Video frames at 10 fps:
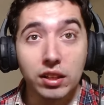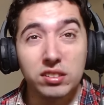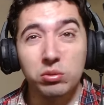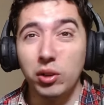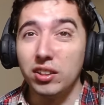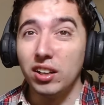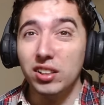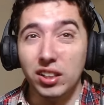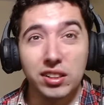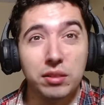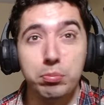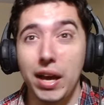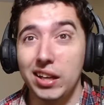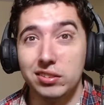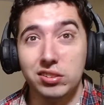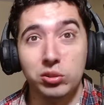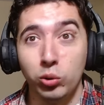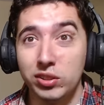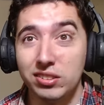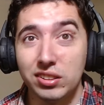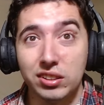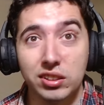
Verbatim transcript: It's one ugly bastard, though, isn't it?